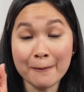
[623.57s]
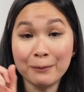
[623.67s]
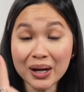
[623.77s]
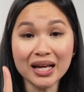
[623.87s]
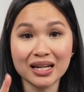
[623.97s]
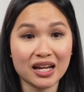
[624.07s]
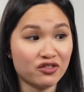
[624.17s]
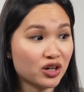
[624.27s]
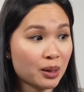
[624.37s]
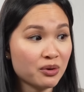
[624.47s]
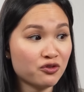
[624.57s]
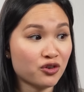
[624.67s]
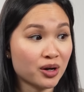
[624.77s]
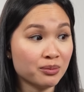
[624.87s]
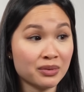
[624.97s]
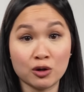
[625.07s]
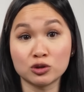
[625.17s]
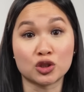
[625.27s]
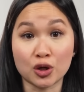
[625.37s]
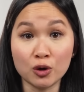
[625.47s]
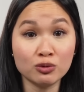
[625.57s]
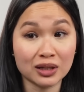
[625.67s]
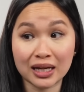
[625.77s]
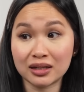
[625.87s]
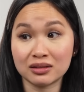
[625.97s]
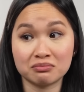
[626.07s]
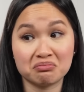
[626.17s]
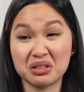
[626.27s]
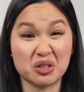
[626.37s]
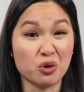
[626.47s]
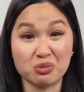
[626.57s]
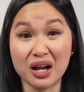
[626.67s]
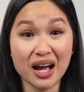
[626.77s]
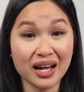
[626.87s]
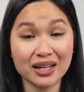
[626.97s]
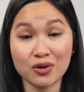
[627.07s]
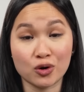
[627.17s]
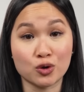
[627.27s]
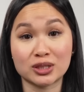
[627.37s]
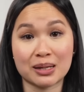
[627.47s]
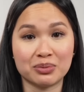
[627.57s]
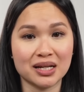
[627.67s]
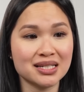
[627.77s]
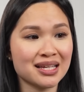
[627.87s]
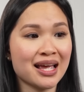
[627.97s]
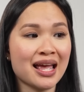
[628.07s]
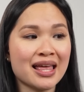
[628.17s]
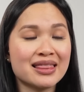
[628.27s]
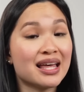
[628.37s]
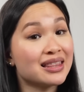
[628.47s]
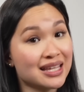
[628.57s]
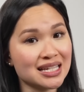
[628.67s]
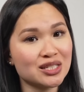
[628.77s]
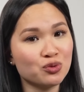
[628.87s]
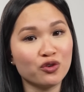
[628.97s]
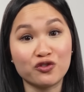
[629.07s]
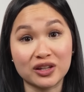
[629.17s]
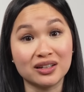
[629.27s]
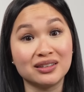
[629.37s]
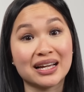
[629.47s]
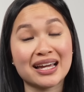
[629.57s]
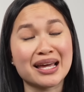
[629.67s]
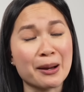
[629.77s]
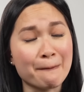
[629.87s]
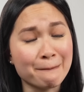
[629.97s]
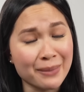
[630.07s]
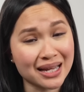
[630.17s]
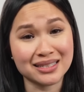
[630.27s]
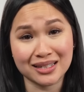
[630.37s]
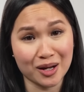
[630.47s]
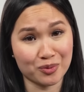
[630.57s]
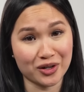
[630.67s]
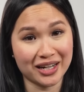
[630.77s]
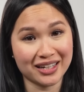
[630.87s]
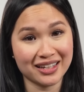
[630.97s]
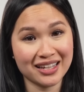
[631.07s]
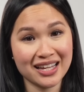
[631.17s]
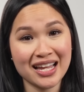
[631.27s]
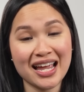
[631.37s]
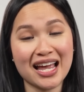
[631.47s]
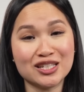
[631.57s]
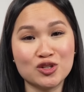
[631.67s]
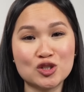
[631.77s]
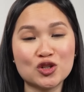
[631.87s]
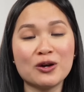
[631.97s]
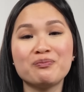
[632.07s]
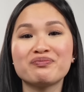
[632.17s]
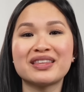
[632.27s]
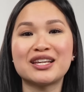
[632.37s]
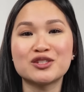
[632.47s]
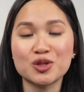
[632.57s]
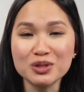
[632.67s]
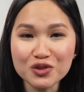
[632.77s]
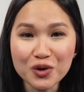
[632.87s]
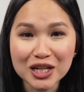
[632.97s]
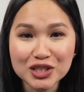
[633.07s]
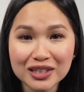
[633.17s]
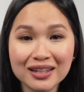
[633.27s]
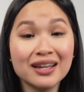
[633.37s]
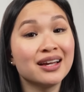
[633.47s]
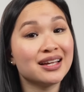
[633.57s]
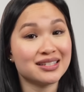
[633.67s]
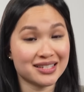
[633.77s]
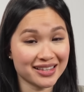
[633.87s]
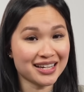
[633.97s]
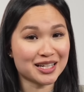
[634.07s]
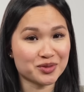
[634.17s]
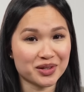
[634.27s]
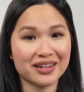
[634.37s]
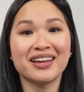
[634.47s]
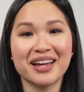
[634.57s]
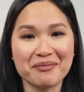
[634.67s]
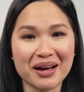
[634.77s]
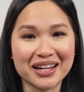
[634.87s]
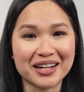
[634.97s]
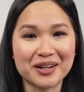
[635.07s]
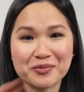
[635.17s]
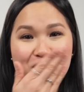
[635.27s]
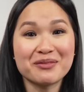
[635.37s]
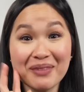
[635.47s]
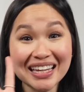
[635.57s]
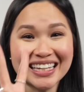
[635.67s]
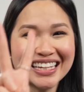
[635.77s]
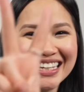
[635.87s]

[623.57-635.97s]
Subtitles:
But if you're coming from an older Note, like a Note 9 or Note 10 Plus, then this will feel like an amazing upgrade. As usual, thank you so much for watching. Until the next one, I'm out of here. Bye!